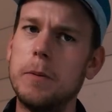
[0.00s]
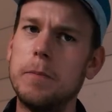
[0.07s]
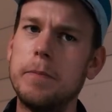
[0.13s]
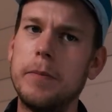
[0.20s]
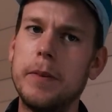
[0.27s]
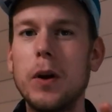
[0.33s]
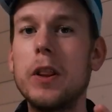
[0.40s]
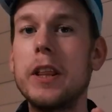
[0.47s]

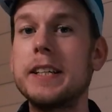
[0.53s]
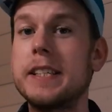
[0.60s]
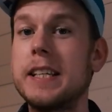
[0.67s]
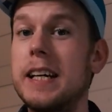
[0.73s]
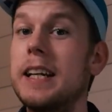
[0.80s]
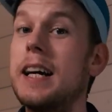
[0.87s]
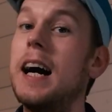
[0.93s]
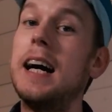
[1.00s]
With all that
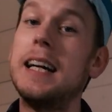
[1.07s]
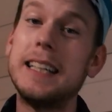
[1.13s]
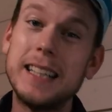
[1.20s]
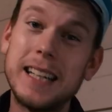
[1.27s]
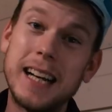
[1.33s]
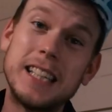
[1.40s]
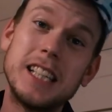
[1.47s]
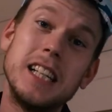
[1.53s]
said, I did
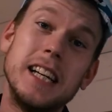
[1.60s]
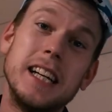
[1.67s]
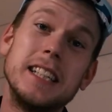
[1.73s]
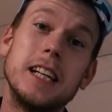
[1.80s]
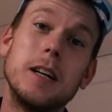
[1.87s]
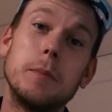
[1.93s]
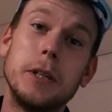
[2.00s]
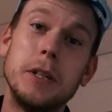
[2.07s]
actually end
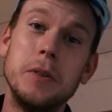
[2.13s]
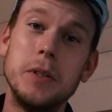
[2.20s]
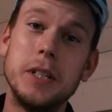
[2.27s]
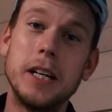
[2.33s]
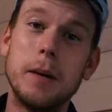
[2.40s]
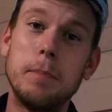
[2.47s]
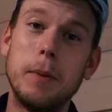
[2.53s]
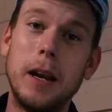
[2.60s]
up
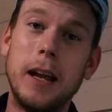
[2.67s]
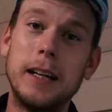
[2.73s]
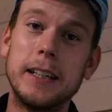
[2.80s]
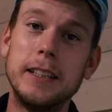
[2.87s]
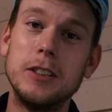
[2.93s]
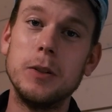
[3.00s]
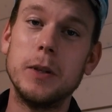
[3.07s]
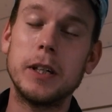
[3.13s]
using a
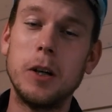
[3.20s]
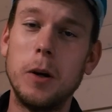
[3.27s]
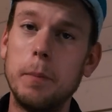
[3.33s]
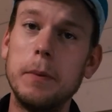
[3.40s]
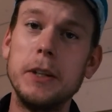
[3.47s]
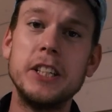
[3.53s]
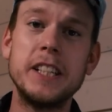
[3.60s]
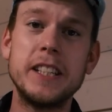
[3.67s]
plugin to
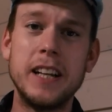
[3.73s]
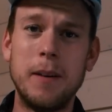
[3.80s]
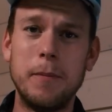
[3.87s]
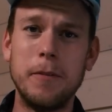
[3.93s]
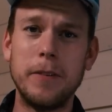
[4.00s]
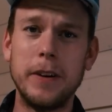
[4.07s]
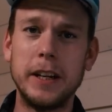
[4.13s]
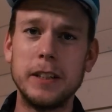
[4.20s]
accomplish some
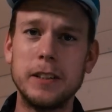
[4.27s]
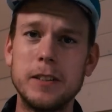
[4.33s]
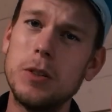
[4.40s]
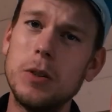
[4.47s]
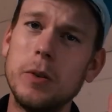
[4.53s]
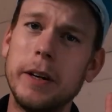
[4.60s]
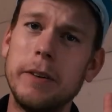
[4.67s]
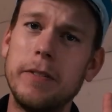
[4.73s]
things,
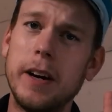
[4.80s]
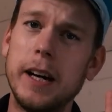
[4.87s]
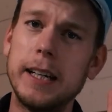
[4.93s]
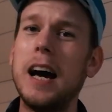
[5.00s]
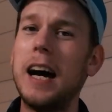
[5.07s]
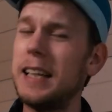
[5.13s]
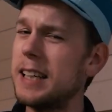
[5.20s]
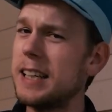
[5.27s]
Too, in fact.
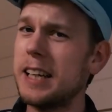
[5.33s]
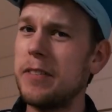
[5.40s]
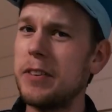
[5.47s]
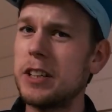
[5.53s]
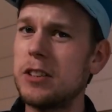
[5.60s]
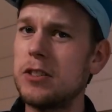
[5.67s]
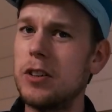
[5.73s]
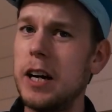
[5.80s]
I did give it
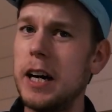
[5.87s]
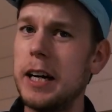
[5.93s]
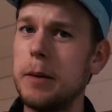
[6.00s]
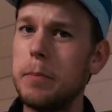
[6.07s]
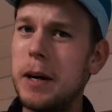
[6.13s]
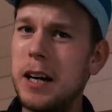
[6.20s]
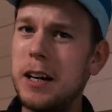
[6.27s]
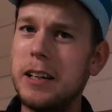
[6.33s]
a try,
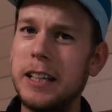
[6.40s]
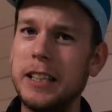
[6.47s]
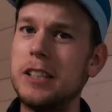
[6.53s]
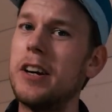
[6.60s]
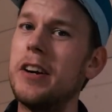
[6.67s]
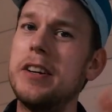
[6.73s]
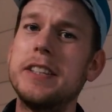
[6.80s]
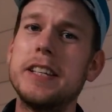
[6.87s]
but it
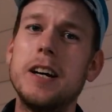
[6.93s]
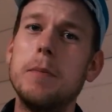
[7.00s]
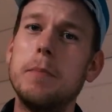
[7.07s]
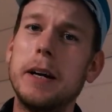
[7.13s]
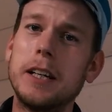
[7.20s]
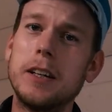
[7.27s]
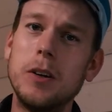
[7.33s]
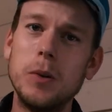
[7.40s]
turns out
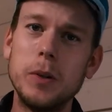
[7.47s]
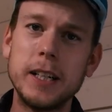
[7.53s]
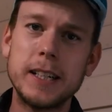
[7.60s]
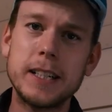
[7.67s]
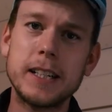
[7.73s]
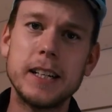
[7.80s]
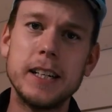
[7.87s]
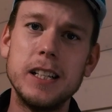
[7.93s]
my coding
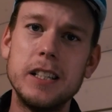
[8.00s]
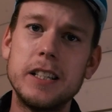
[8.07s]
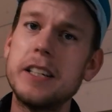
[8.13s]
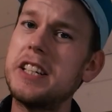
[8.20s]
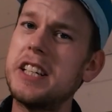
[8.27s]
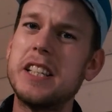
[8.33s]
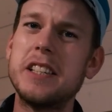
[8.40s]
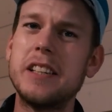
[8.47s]
skills
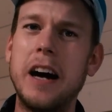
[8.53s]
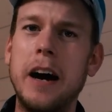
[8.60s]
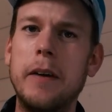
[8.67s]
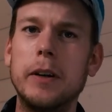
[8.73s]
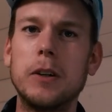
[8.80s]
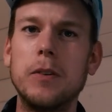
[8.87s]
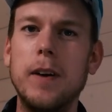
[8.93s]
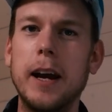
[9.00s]
just
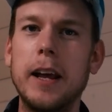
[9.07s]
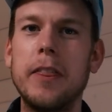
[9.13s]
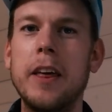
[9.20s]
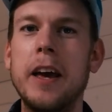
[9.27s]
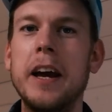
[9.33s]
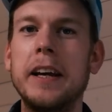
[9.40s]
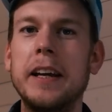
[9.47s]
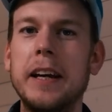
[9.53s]
aren't quite
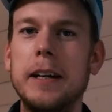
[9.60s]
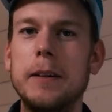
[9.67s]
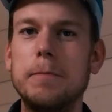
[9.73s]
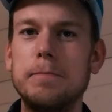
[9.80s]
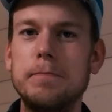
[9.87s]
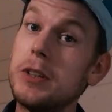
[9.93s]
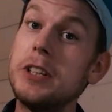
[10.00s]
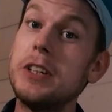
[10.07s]
there yet. The
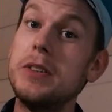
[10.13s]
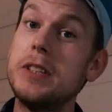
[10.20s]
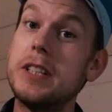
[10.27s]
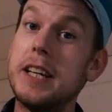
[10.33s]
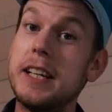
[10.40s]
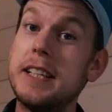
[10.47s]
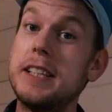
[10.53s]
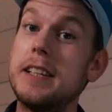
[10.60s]
good news
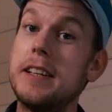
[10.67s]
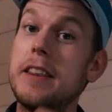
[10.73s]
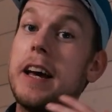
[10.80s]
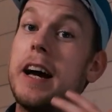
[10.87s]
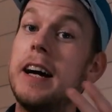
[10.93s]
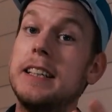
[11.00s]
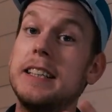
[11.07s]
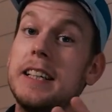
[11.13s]
is
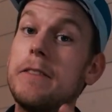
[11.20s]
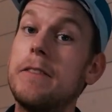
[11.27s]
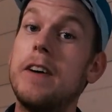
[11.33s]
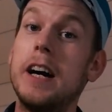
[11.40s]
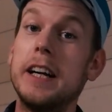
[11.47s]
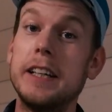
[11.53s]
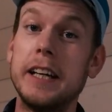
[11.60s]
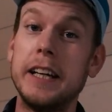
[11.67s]
that I did
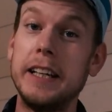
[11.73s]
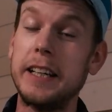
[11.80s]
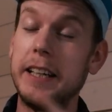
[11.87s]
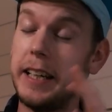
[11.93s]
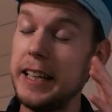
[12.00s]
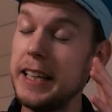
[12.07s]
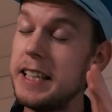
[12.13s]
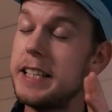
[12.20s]
find a
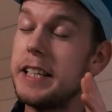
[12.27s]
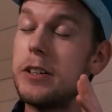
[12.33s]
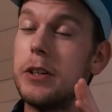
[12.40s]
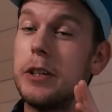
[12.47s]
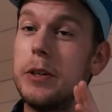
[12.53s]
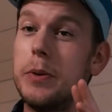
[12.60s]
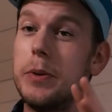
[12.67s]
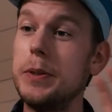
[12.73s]
easy to
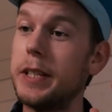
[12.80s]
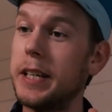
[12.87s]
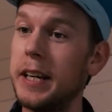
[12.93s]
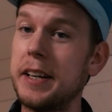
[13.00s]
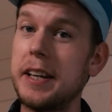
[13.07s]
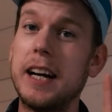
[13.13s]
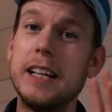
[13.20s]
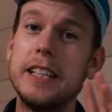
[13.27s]
use
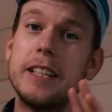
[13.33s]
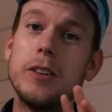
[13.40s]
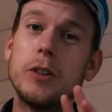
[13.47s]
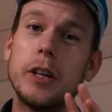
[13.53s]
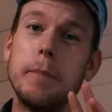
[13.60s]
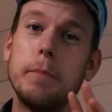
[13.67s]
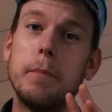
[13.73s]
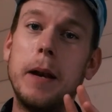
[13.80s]
and nice
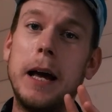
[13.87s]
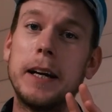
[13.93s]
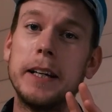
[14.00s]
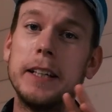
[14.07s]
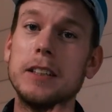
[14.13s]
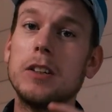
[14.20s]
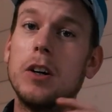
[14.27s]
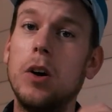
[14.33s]
looking
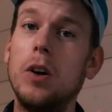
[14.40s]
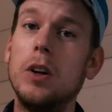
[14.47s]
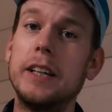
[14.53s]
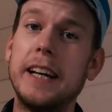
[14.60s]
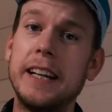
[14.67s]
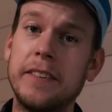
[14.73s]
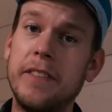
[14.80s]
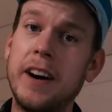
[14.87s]
plugin called
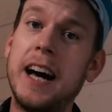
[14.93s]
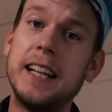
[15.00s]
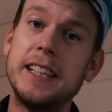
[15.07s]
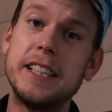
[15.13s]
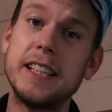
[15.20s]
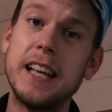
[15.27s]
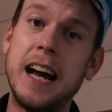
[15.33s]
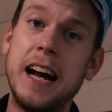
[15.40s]

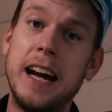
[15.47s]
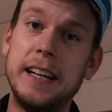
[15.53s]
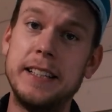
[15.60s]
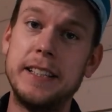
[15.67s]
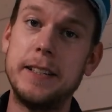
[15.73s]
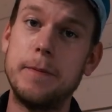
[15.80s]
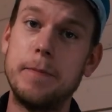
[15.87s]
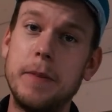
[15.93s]
Advanced
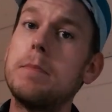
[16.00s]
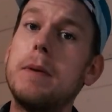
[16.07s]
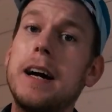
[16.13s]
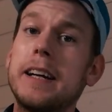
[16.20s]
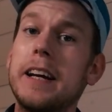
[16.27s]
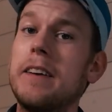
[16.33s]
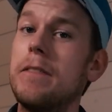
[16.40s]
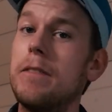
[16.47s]
Ads. This
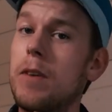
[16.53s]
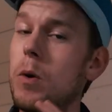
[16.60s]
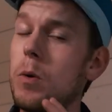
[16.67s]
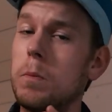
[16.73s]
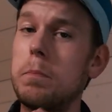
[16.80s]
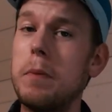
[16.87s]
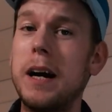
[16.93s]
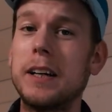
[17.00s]
plugin
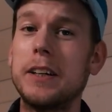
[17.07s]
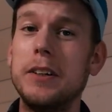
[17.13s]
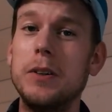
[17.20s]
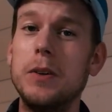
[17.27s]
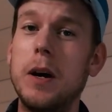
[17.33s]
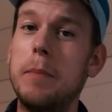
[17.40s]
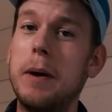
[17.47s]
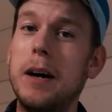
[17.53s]
won't bug you
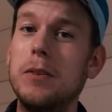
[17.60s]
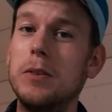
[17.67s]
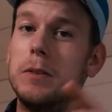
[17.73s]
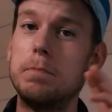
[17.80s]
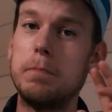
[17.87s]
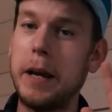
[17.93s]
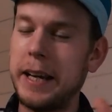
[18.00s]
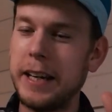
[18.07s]
about
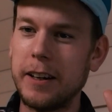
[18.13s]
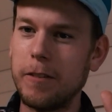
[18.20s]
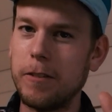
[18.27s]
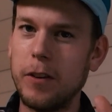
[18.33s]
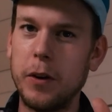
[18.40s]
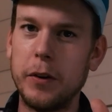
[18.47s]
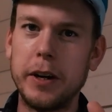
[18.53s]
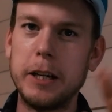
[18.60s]
paying
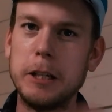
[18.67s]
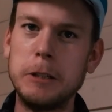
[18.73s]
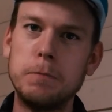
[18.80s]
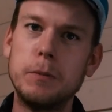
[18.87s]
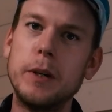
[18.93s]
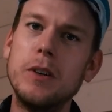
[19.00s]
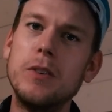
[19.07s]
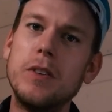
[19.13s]
for a
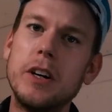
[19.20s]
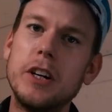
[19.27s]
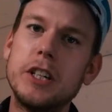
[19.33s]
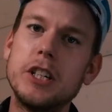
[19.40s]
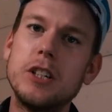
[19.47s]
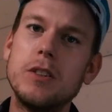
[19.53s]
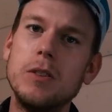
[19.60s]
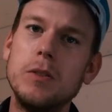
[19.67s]
pro
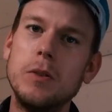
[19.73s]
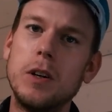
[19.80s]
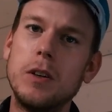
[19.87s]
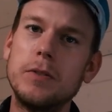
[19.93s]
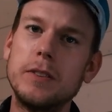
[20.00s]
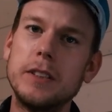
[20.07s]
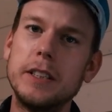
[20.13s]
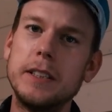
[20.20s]
version too
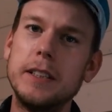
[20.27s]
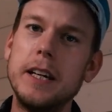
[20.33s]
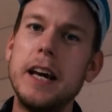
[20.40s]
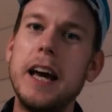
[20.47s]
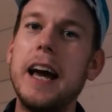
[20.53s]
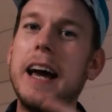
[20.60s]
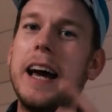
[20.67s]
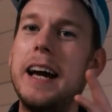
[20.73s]
often,
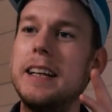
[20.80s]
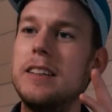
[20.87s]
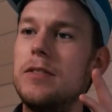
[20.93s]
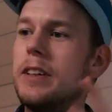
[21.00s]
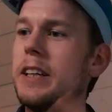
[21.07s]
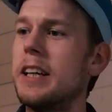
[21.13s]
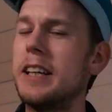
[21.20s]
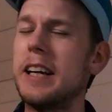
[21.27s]
and
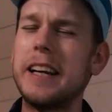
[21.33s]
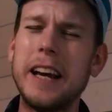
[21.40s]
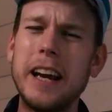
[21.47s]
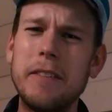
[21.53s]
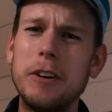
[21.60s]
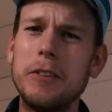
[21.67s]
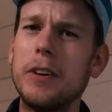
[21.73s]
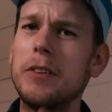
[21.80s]
we can get
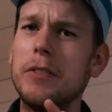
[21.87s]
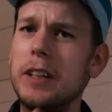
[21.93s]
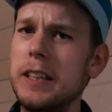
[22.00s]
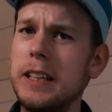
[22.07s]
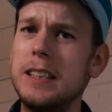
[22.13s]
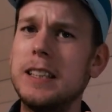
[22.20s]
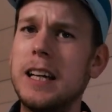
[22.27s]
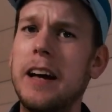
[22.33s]
everything we
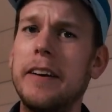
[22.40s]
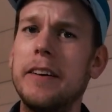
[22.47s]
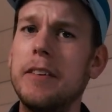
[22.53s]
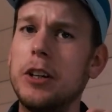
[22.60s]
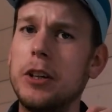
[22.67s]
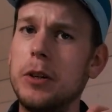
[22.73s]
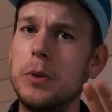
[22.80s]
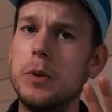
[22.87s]
need done
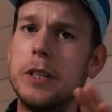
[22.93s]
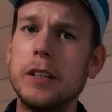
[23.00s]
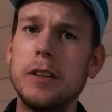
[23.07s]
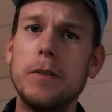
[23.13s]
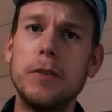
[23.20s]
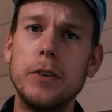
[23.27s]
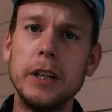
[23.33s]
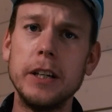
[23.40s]
using the
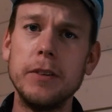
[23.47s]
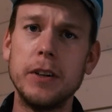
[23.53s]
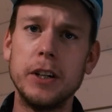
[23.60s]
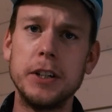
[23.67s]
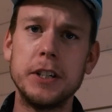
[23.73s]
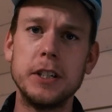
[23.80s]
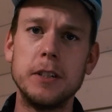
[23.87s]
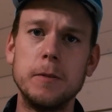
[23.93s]
free
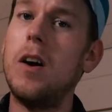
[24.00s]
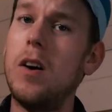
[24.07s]
version.